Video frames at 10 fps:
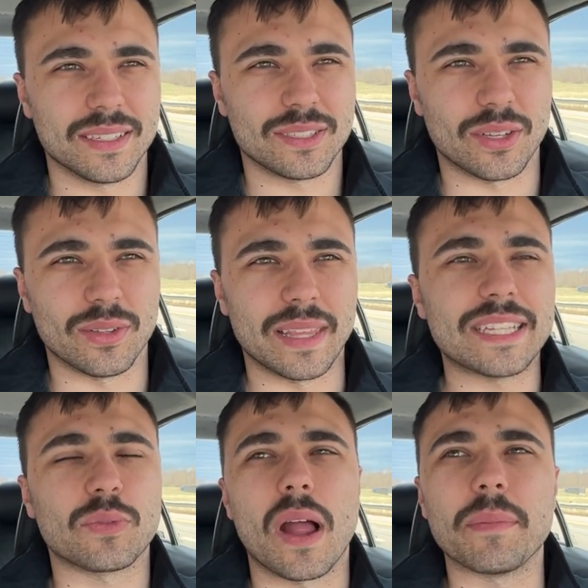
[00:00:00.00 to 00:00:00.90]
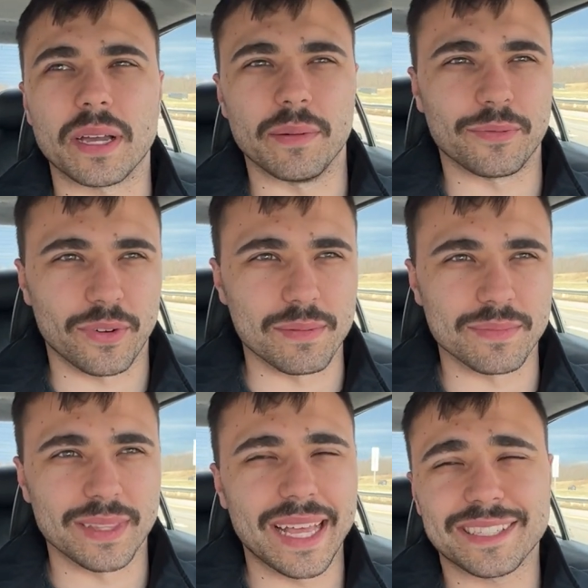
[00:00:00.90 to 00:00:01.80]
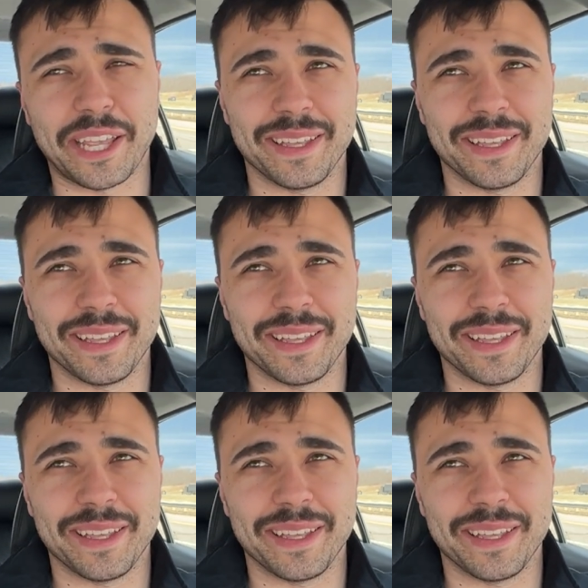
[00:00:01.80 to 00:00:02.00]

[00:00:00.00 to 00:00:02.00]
So that's where I'm coming from. That's